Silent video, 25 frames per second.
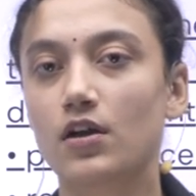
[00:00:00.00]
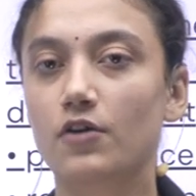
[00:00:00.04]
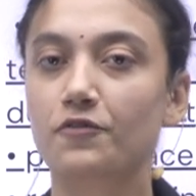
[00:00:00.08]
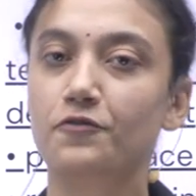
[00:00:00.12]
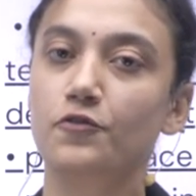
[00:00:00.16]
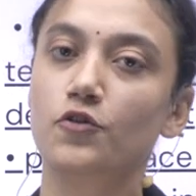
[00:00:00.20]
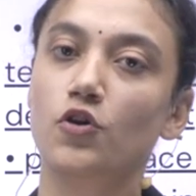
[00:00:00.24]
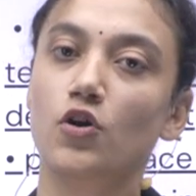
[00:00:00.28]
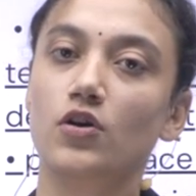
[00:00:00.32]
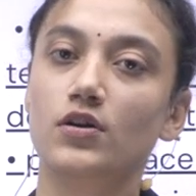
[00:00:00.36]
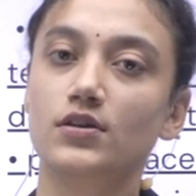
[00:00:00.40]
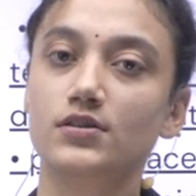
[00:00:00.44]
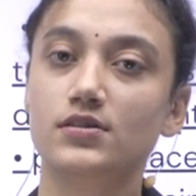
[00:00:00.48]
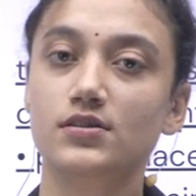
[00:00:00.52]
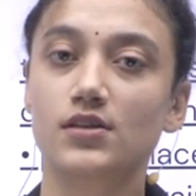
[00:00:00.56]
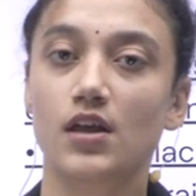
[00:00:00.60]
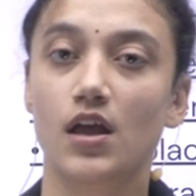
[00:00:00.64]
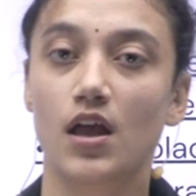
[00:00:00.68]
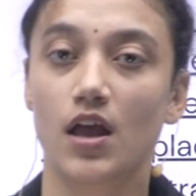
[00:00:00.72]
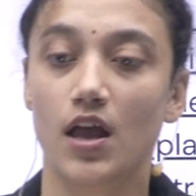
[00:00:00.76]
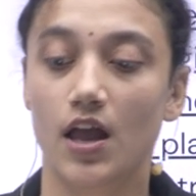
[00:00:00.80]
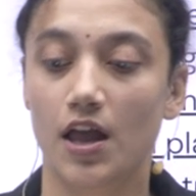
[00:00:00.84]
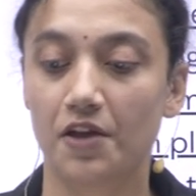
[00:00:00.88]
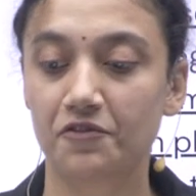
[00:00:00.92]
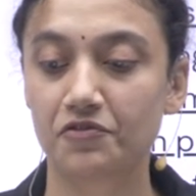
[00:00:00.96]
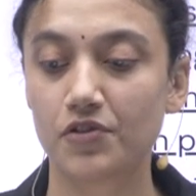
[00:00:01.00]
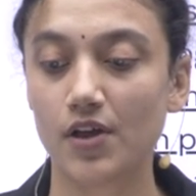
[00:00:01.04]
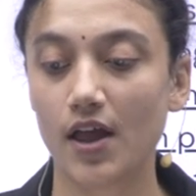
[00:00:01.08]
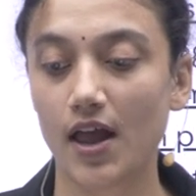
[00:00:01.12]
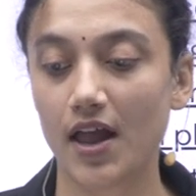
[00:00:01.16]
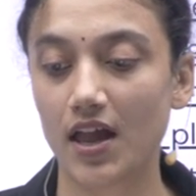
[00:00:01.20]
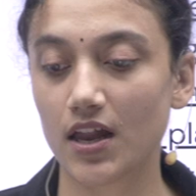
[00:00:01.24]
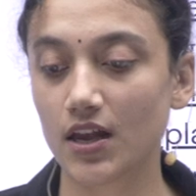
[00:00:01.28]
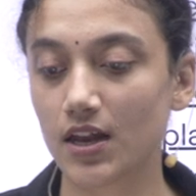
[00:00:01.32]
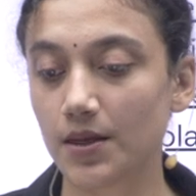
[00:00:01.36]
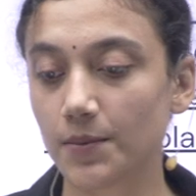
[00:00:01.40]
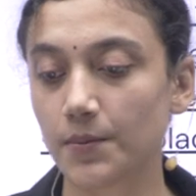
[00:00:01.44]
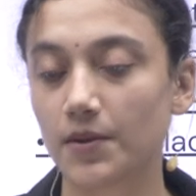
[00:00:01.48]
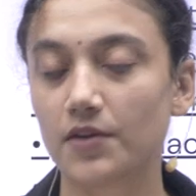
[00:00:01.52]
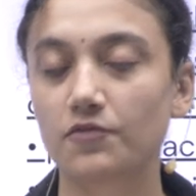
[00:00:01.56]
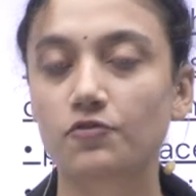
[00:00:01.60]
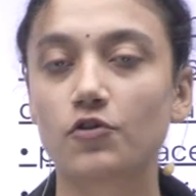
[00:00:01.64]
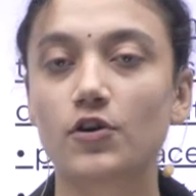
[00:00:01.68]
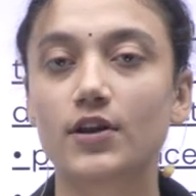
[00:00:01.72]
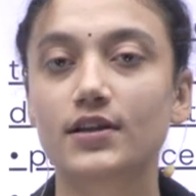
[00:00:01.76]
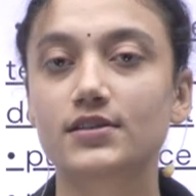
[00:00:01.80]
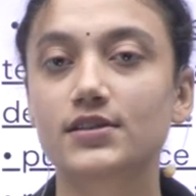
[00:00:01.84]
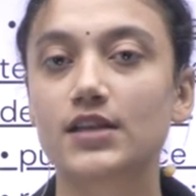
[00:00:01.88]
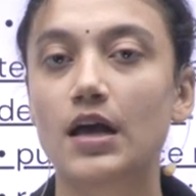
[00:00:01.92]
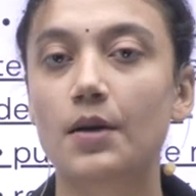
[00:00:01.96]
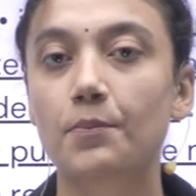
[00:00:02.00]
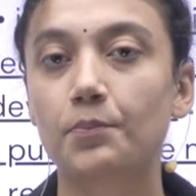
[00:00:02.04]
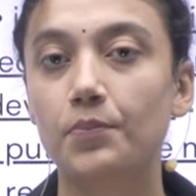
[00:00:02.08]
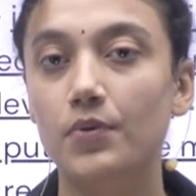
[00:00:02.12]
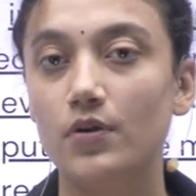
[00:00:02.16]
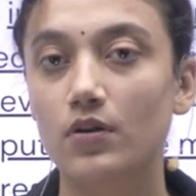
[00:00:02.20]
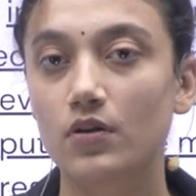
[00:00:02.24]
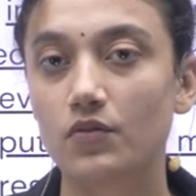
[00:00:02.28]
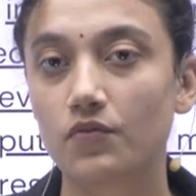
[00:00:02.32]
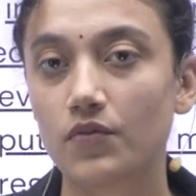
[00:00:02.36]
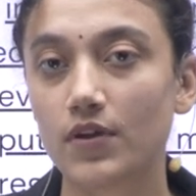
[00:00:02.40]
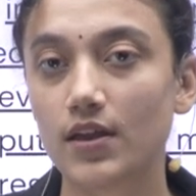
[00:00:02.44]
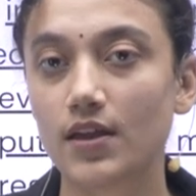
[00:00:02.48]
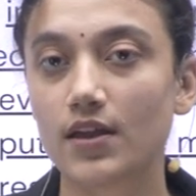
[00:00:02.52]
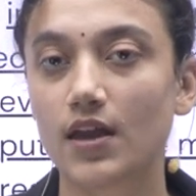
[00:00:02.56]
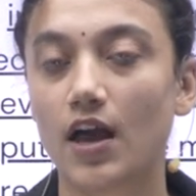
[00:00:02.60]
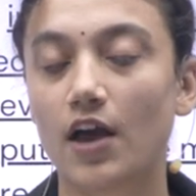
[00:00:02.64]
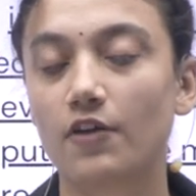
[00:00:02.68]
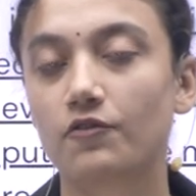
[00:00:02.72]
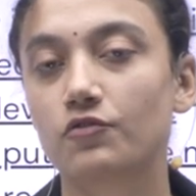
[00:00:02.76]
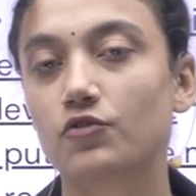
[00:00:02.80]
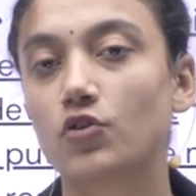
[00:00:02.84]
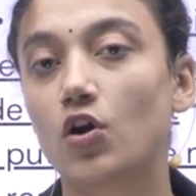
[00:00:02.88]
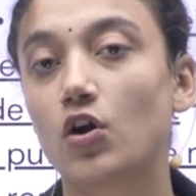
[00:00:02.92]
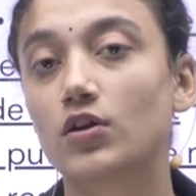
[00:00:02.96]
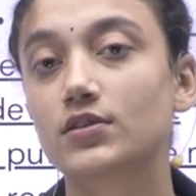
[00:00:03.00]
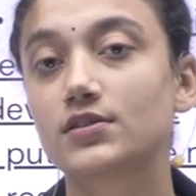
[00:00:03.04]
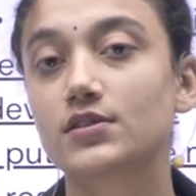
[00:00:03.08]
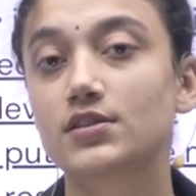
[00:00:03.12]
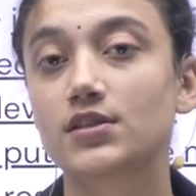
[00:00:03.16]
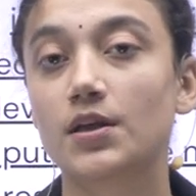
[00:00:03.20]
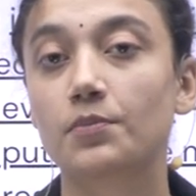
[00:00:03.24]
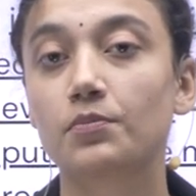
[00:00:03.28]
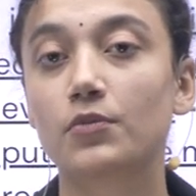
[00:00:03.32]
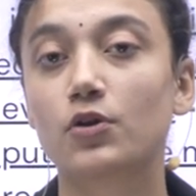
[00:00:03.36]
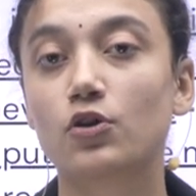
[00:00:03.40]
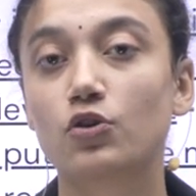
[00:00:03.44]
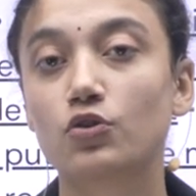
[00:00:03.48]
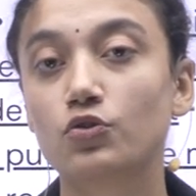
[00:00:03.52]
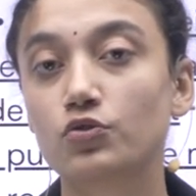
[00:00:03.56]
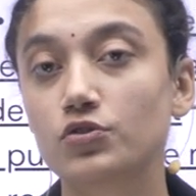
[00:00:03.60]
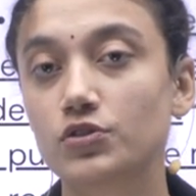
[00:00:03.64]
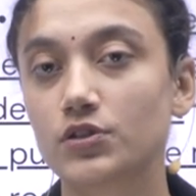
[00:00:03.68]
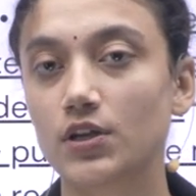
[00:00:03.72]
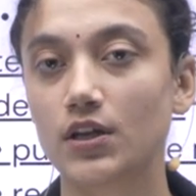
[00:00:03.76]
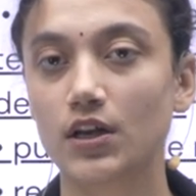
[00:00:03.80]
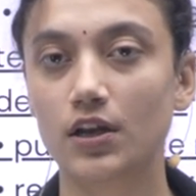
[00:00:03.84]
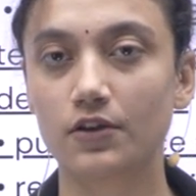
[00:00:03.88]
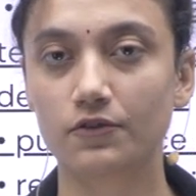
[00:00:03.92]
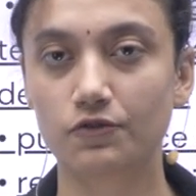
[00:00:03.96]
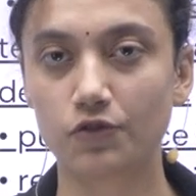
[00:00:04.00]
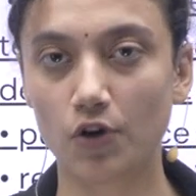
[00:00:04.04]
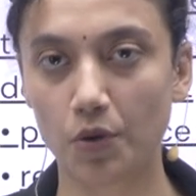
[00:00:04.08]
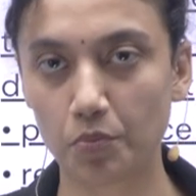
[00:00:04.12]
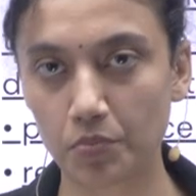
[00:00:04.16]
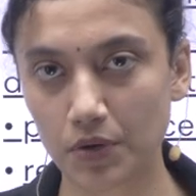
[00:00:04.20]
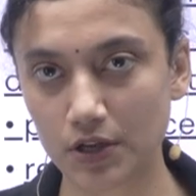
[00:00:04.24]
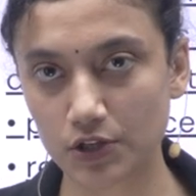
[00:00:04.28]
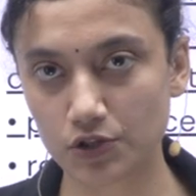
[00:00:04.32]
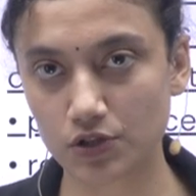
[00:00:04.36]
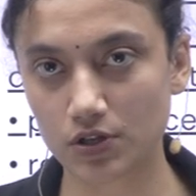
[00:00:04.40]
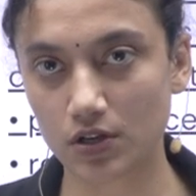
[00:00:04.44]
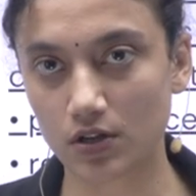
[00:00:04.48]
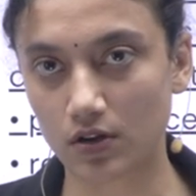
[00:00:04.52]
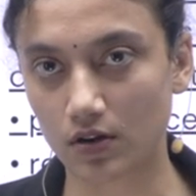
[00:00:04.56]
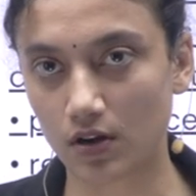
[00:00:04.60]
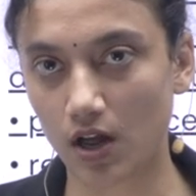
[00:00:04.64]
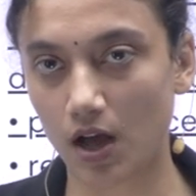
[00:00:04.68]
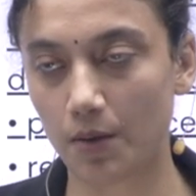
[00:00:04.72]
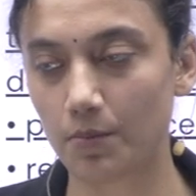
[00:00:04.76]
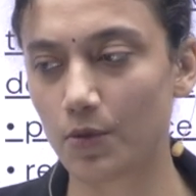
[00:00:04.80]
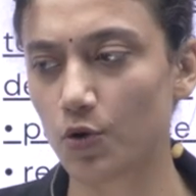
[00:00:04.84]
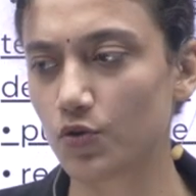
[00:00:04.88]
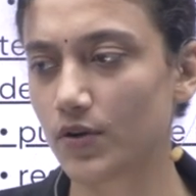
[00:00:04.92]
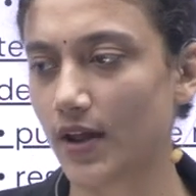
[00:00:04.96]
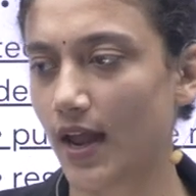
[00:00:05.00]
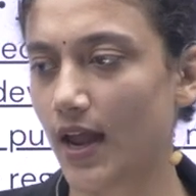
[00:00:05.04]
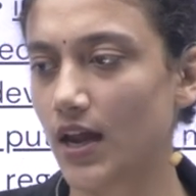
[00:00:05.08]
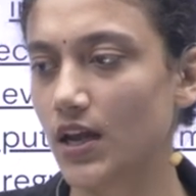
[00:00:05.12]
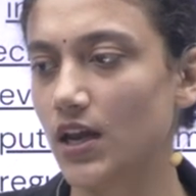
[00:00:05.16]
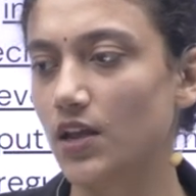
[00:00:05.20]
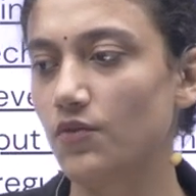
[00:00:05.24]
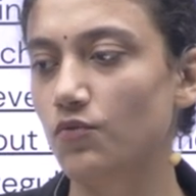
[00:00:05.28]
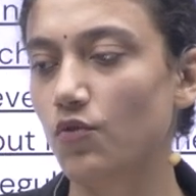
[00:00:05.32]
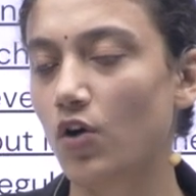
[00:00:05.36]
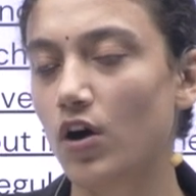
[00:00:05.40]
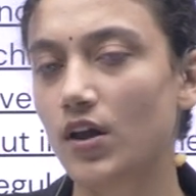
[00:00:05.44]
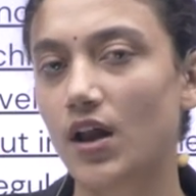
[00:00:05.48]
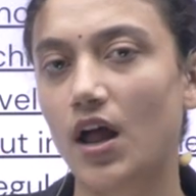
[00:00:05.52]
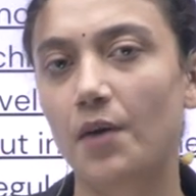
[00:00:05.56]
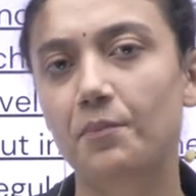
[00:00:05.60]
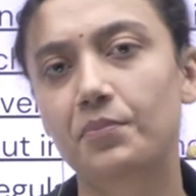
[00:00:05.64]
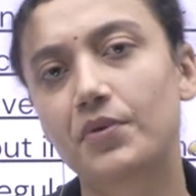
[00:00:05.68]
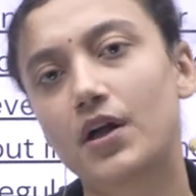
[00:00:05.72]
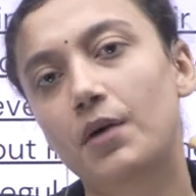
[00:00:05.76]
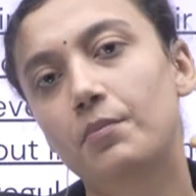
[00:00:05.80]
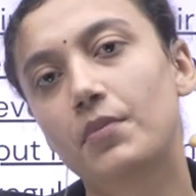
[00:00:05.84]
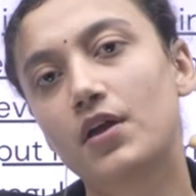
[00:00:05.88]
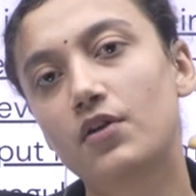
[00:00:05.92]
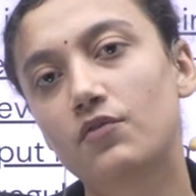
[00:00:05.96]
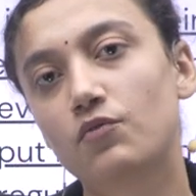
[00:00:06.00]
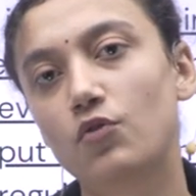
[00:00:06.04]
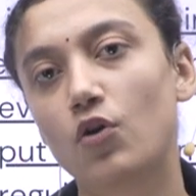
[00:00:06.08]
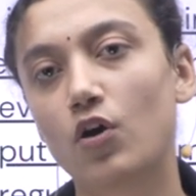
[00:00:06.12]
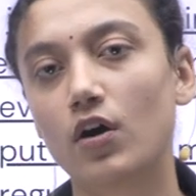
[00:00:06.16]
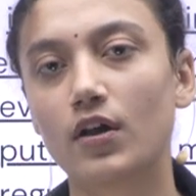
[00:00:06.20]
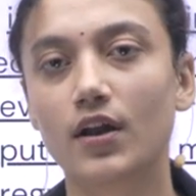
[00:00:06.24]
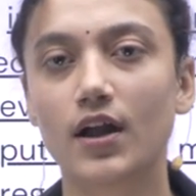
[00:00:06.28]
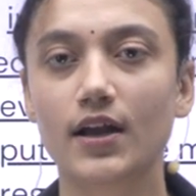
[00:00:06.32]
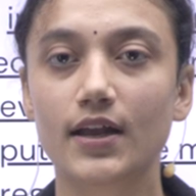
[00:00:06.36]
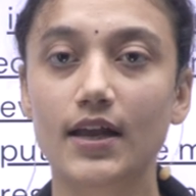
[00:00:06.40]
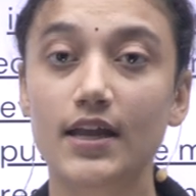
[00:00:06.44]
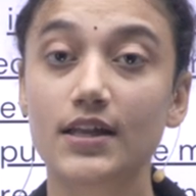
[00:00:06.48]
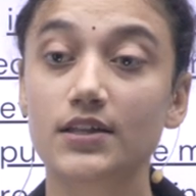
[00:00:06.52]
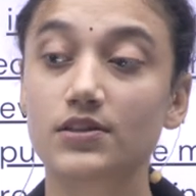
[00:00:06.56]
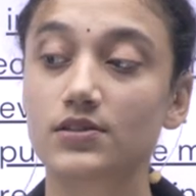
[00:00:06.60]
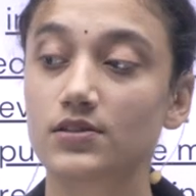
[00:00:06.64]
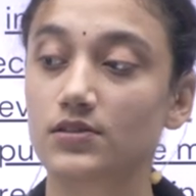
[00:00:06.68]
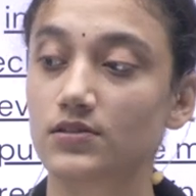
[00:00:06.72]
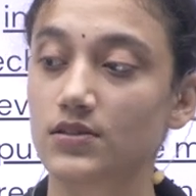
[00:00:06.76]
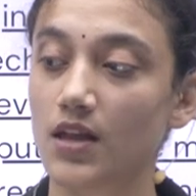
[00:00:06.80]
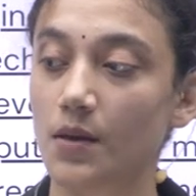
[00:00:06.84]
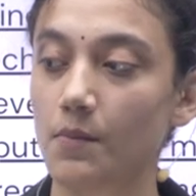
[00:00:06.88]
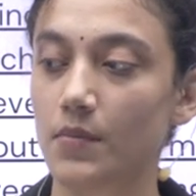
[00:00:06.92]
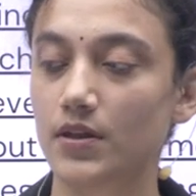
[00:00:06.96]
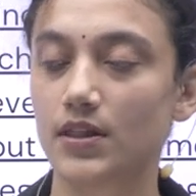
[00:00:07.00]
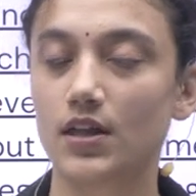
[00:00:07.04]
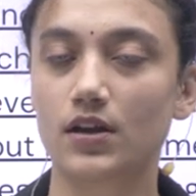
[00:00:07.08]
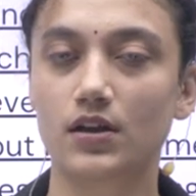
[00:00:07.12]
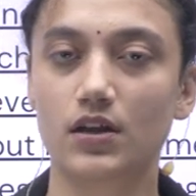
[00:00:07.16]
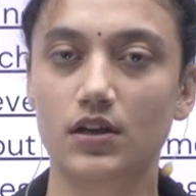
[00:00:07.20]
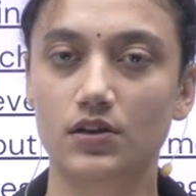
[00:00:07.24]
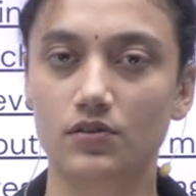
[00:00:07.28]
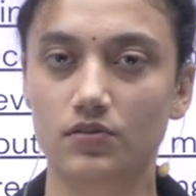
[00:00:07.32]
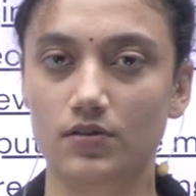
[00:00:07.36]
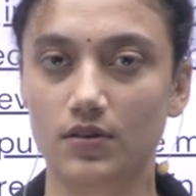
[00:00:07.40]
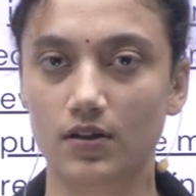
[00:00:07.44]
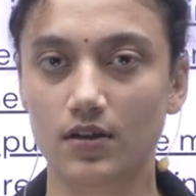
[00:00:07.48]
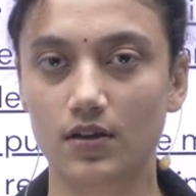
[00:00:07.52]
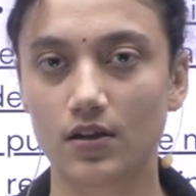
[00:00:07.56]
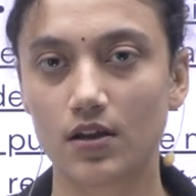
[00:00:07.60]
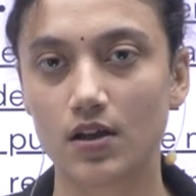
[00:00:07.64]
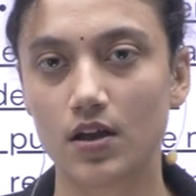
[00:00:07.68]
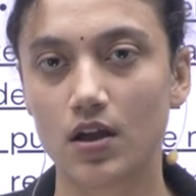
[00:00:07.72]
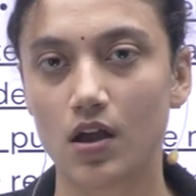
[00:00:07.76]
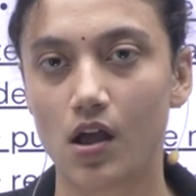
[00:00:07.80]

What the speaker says: Of course, if the enemy, for example, we have got some crucial information about any war, upcoming war against some other country.